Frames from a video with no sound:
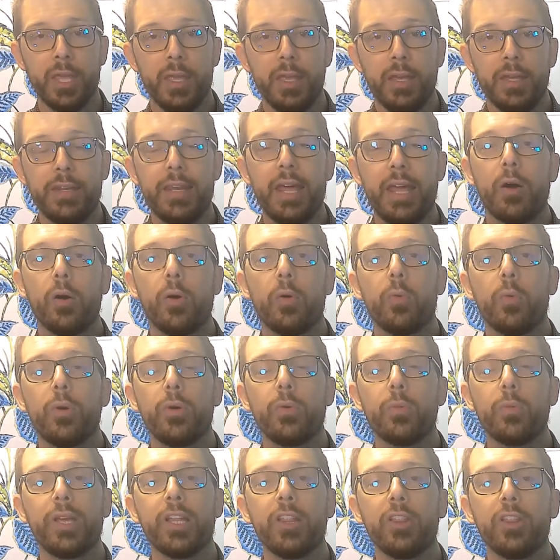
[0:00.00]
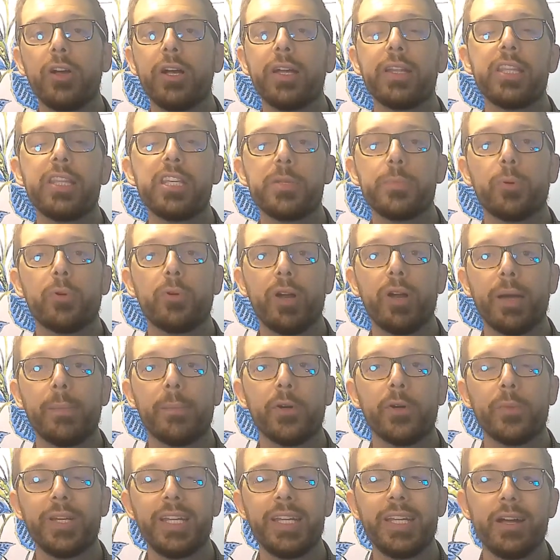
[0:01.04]
Now, when we look at this parameter,
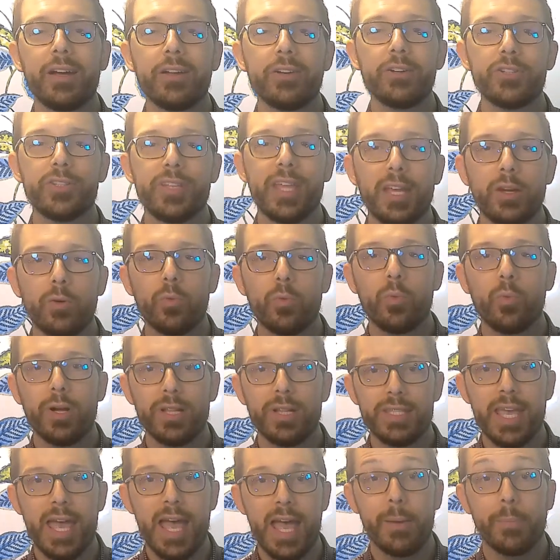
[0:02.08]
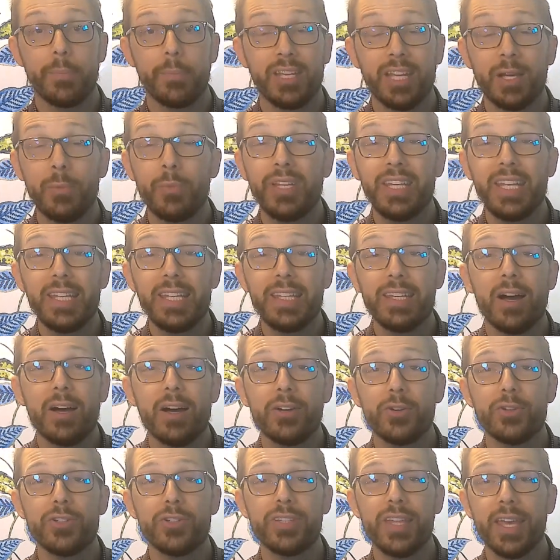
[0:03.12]
we need to understand what's happening, and we need to
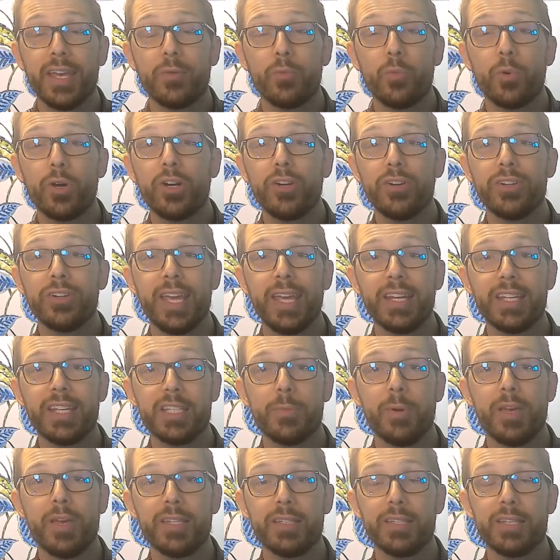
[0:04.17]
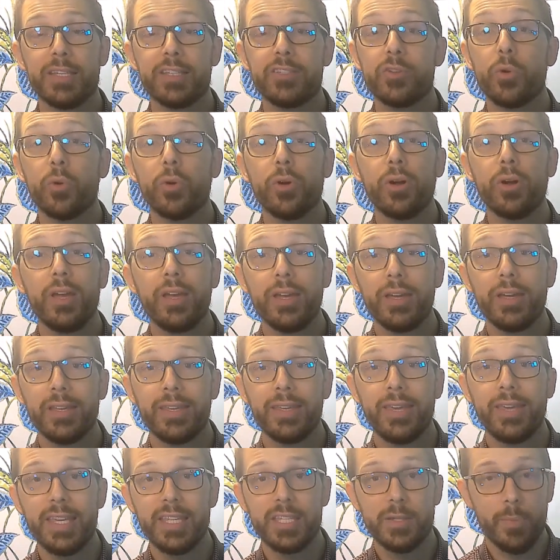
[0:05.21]
understand what our data space is, or
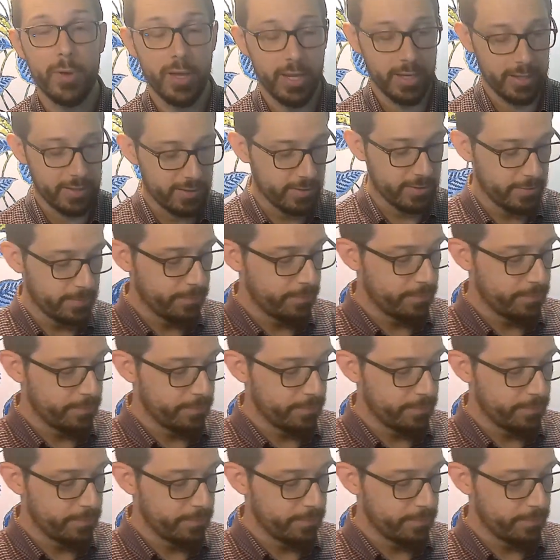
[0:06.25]
K-space.